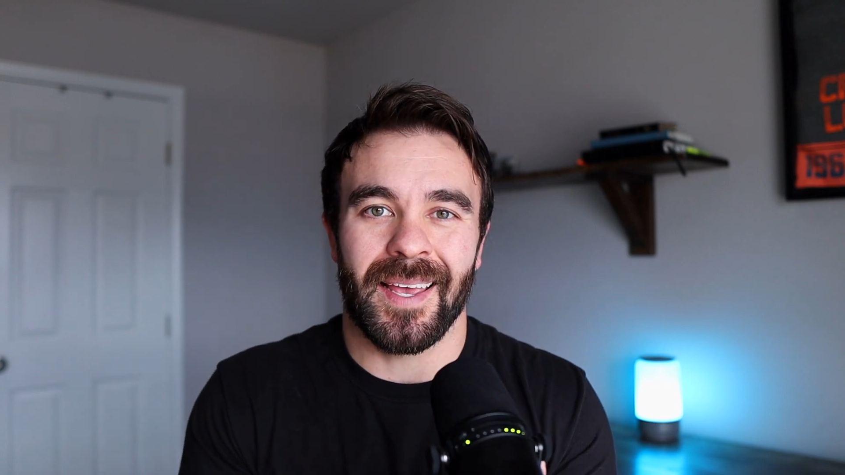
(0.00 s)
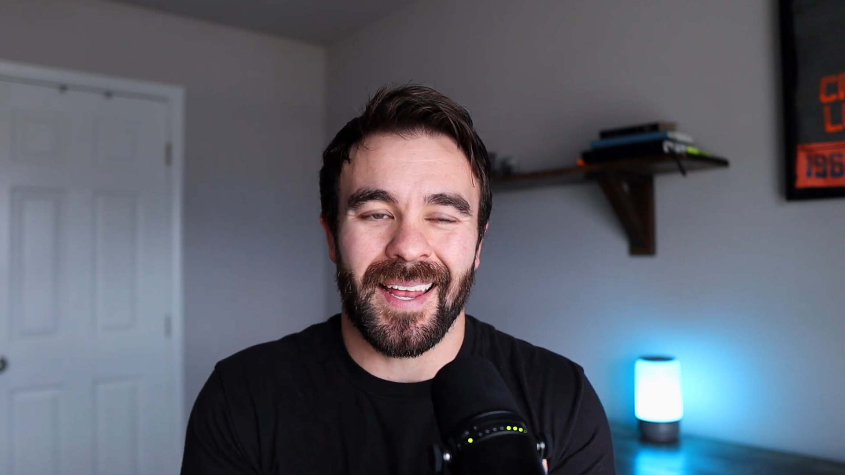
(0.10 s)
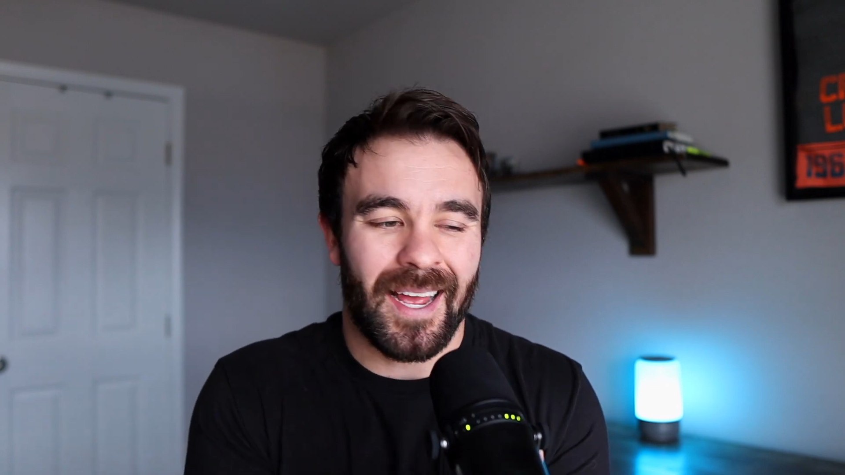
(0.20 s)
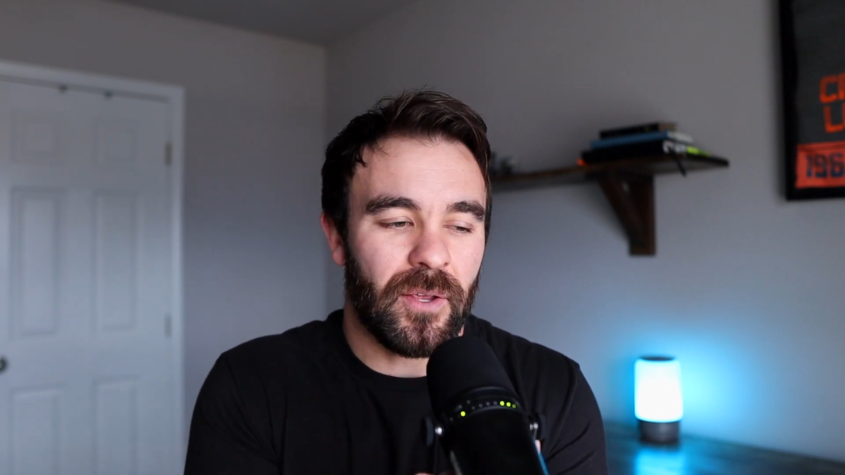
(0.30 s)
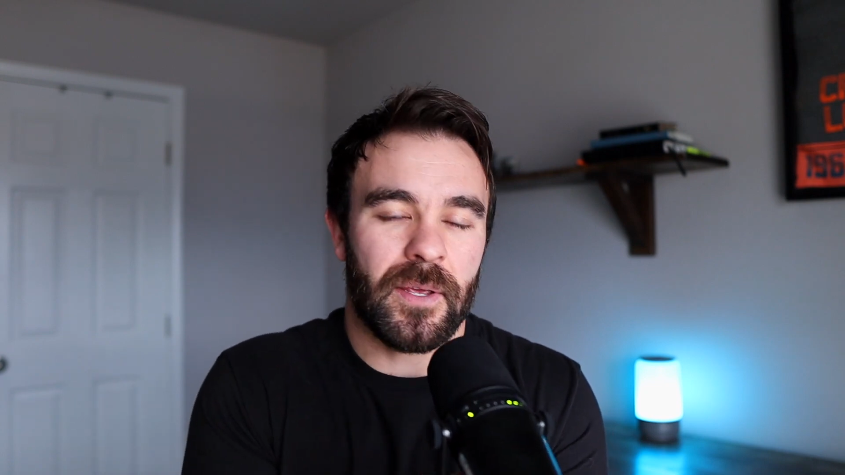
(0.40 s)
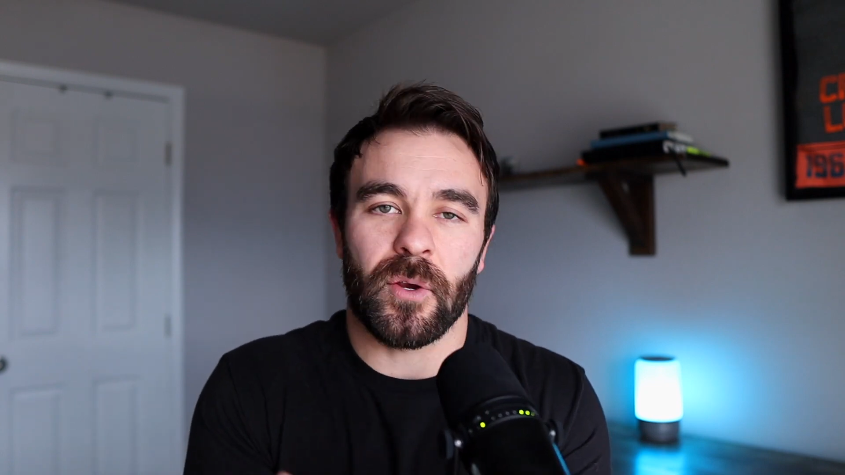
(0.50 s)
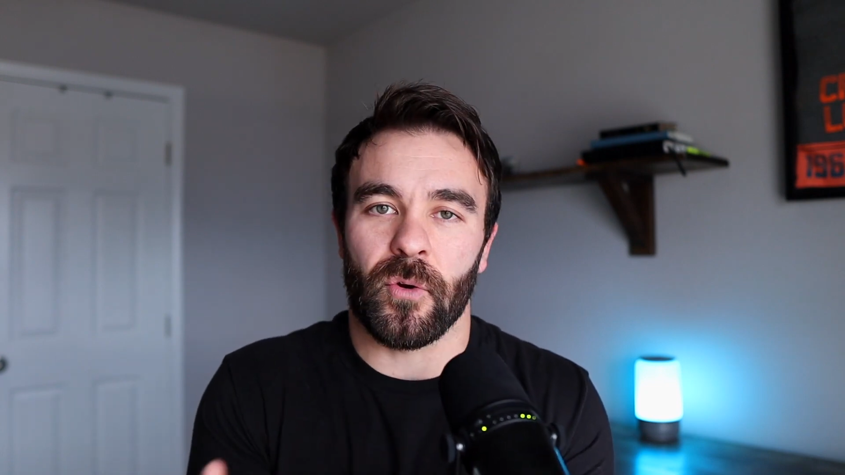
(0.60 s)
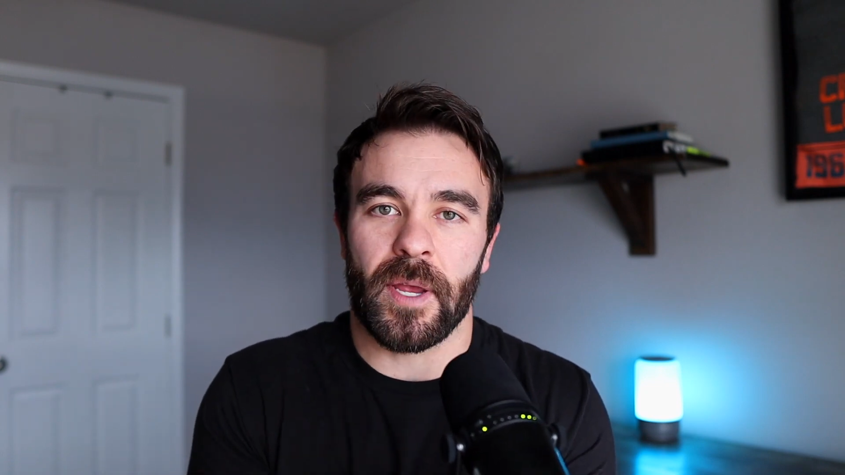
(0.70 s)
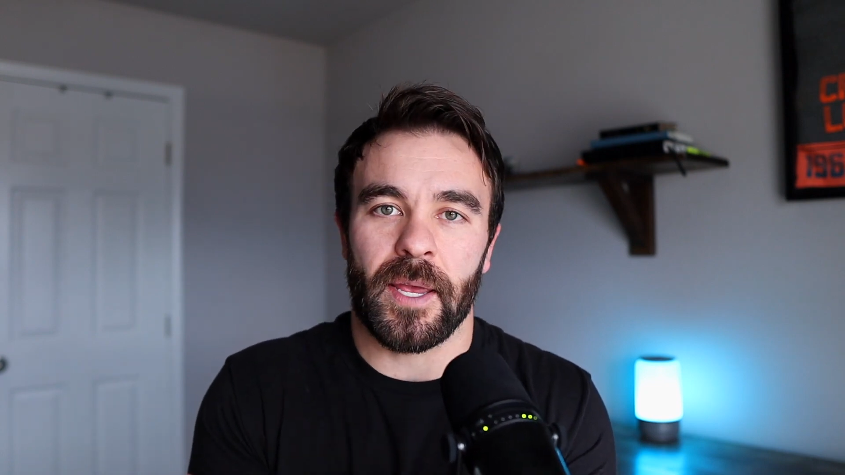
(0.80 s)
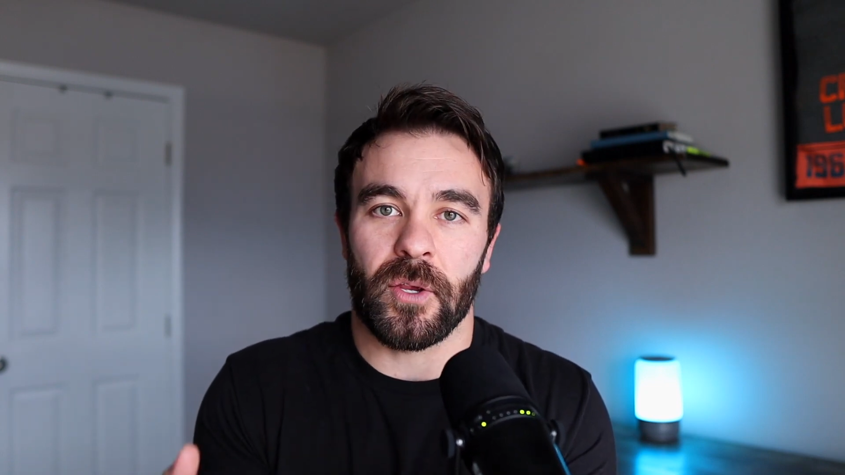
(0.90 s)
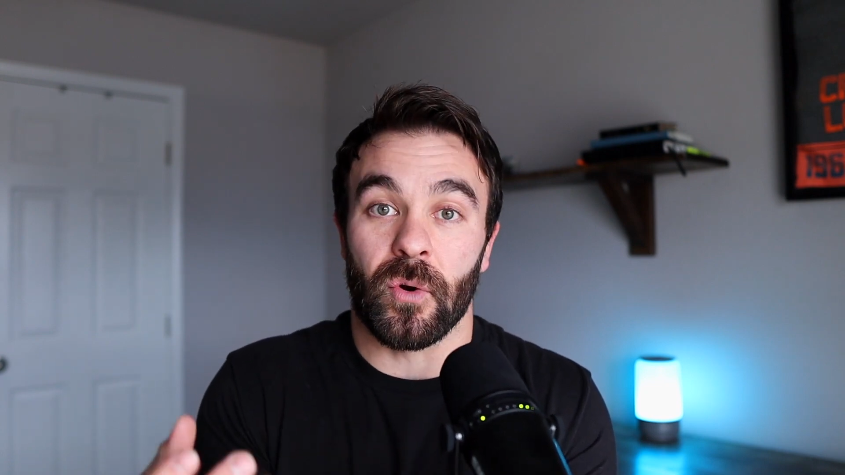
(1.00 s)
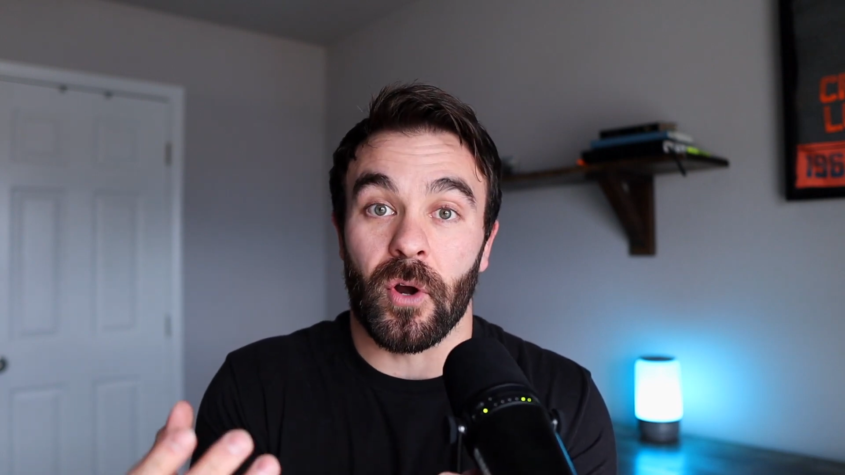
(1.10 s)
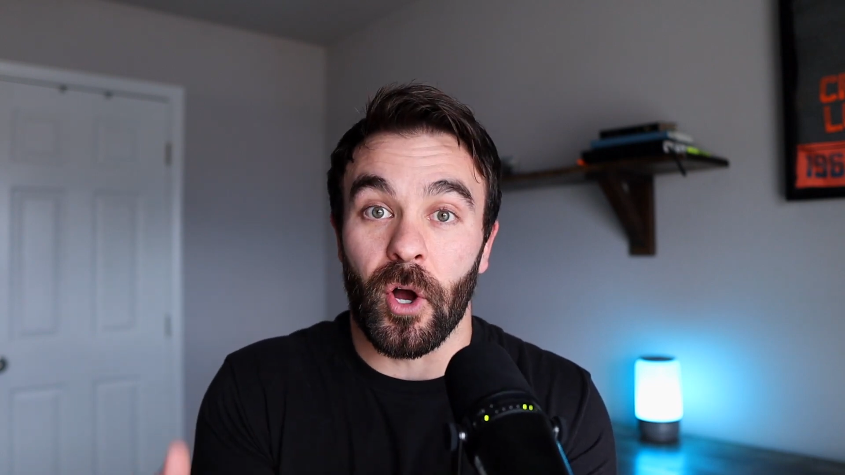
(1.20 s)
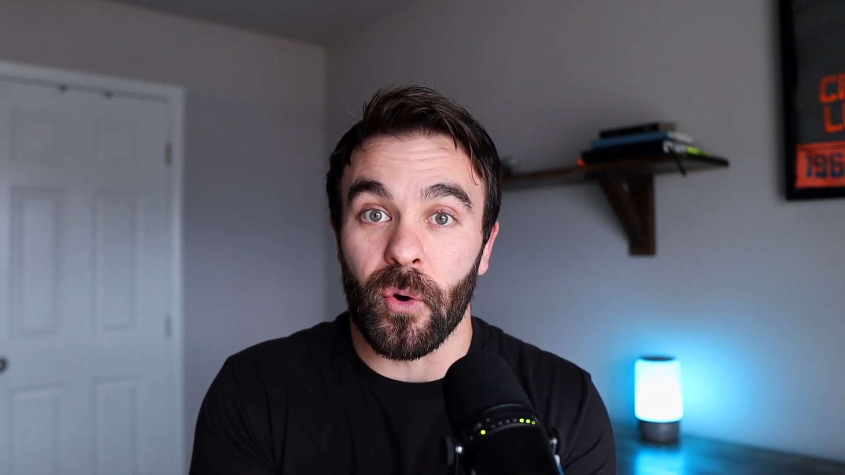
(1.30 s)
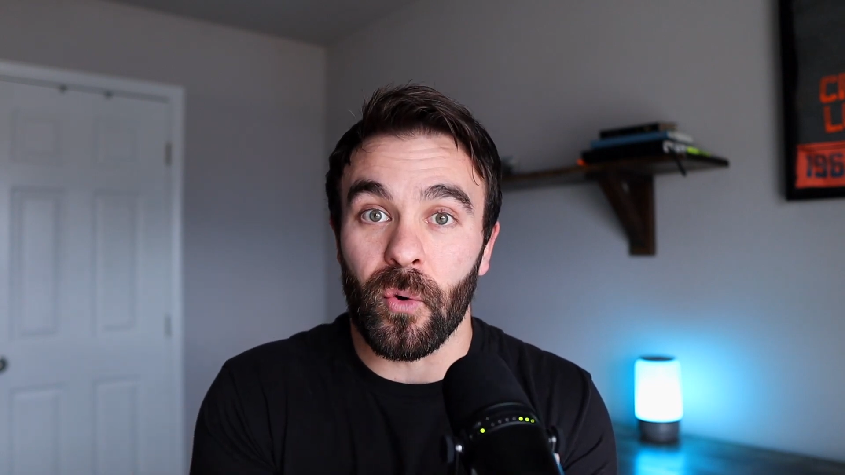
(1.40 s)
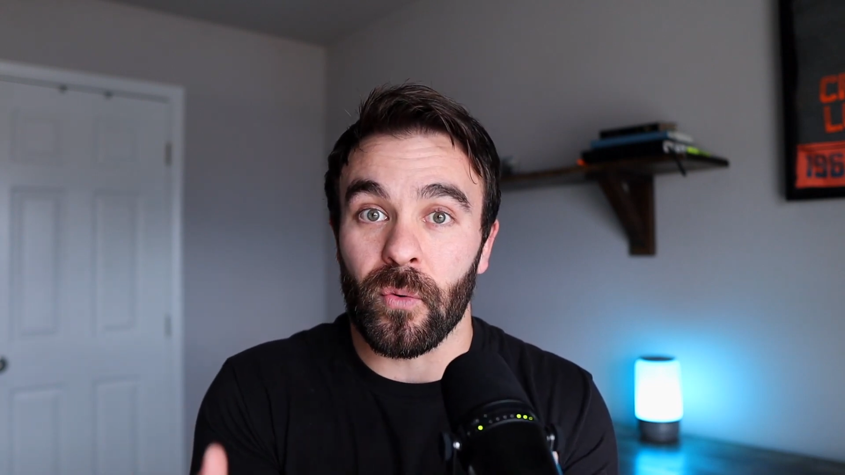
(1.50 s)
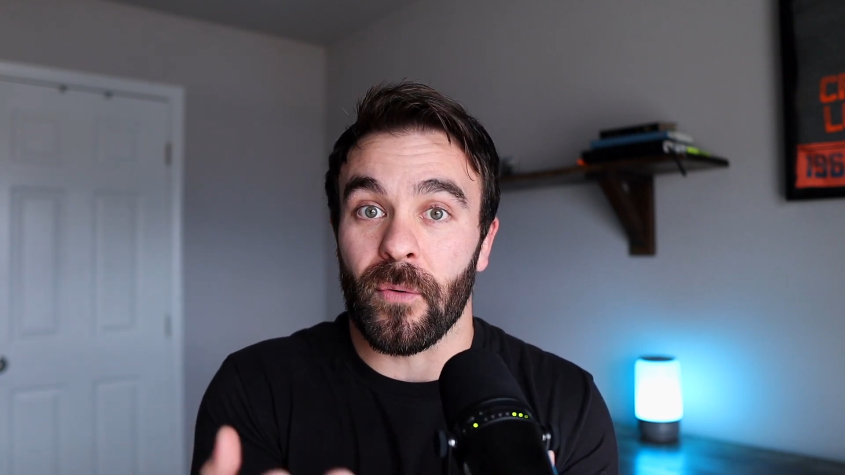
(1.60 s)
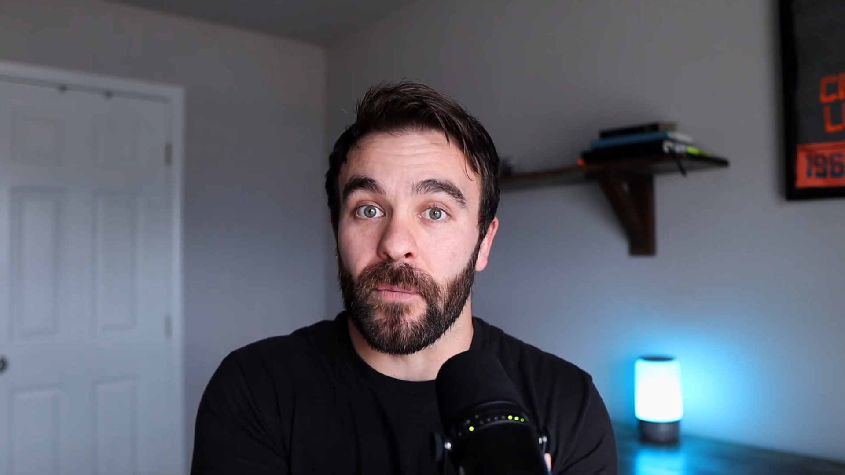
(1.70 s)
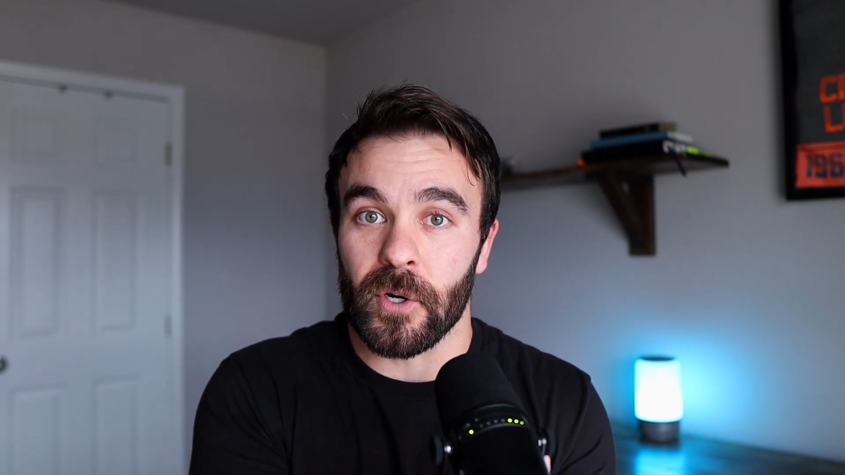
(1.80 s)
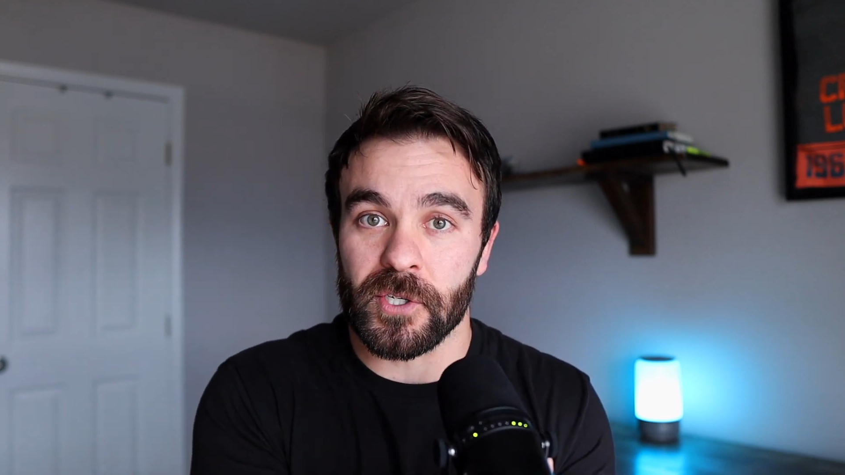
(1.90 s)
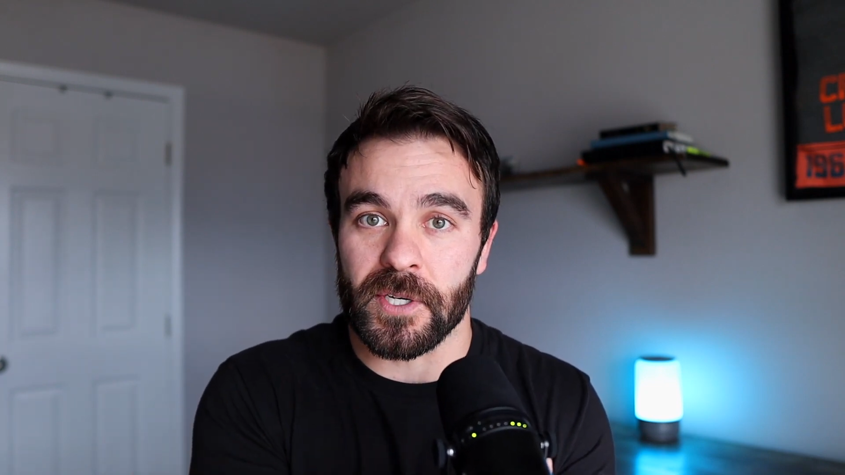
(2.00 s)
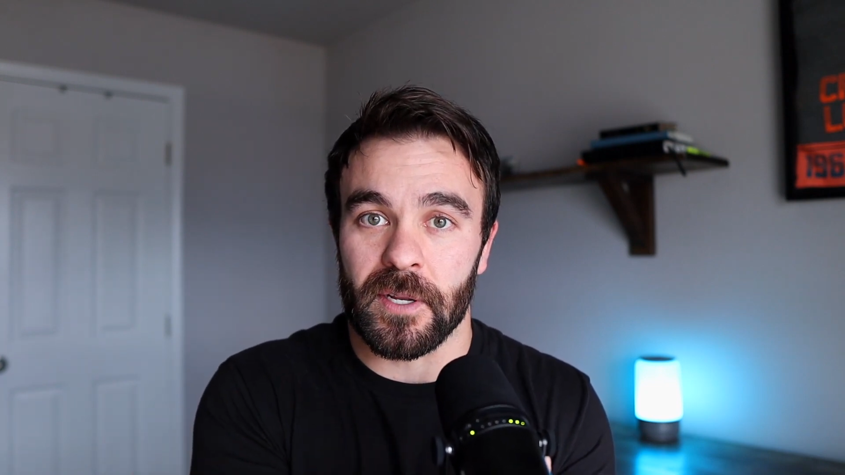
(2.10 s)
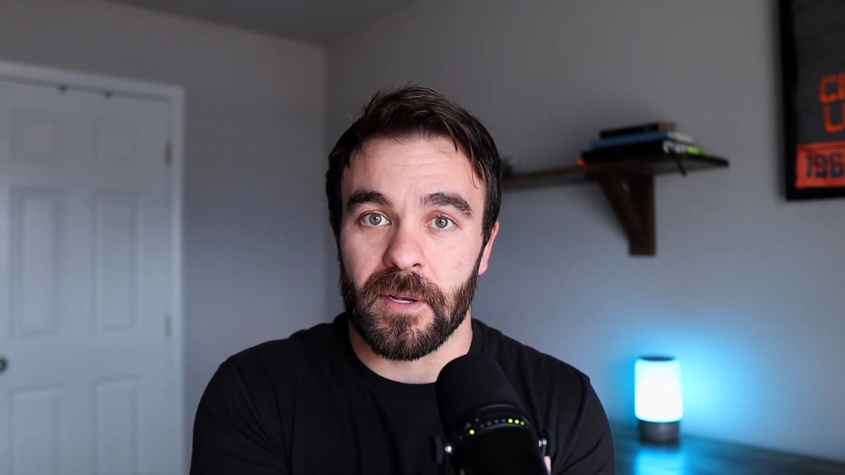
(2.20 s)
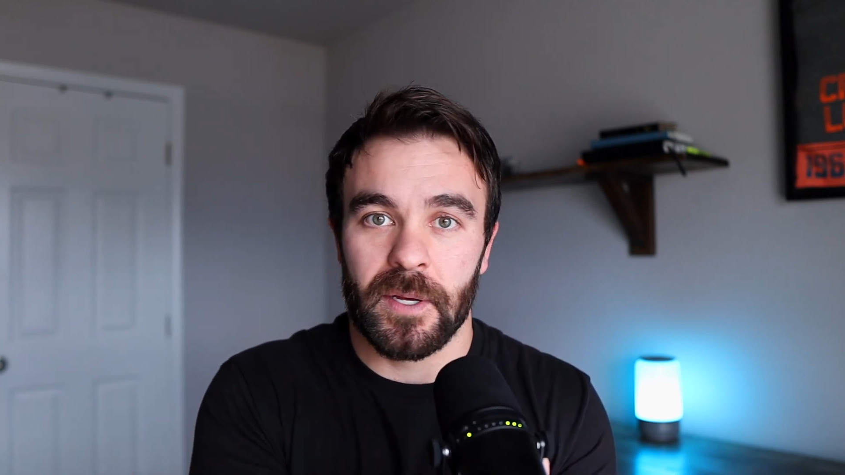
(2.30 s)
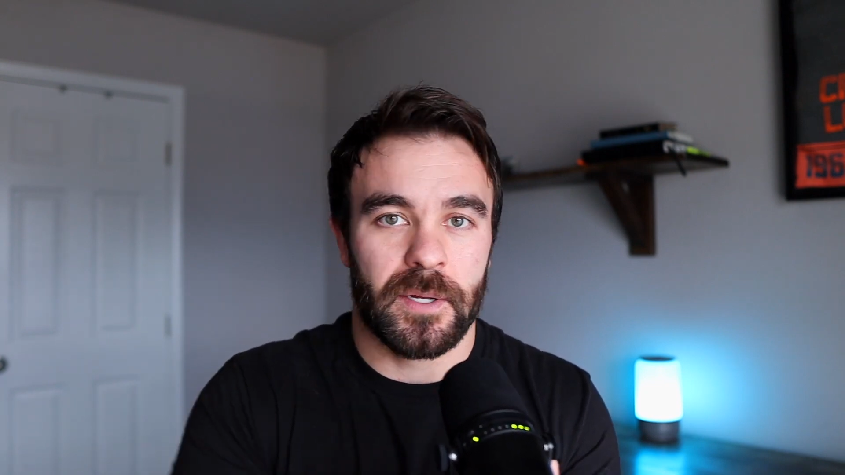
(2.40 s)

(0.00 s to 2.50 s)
and how you can create your own version